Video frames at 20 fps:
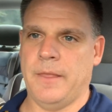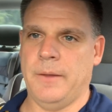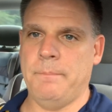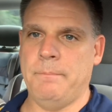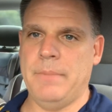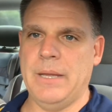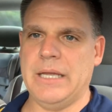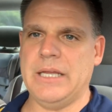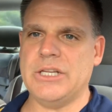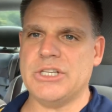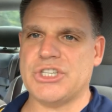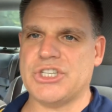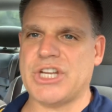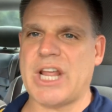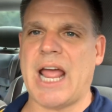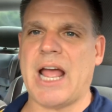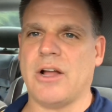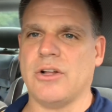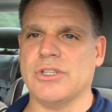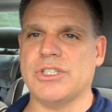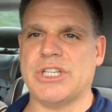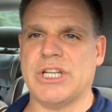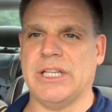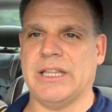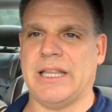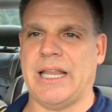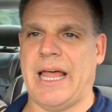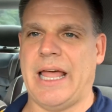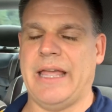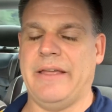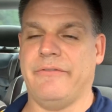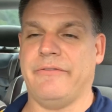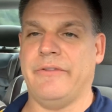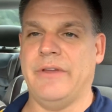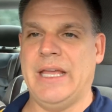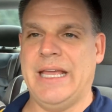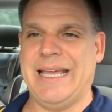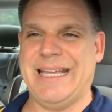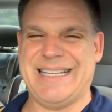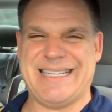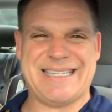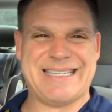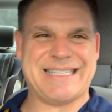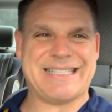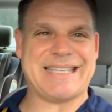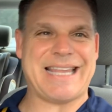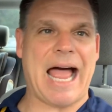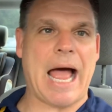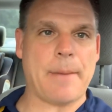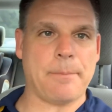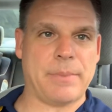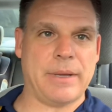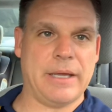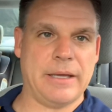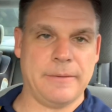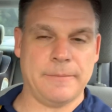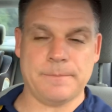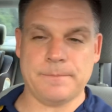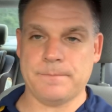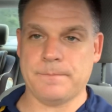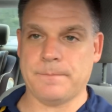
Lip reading: The biggest challenge in life is stopping,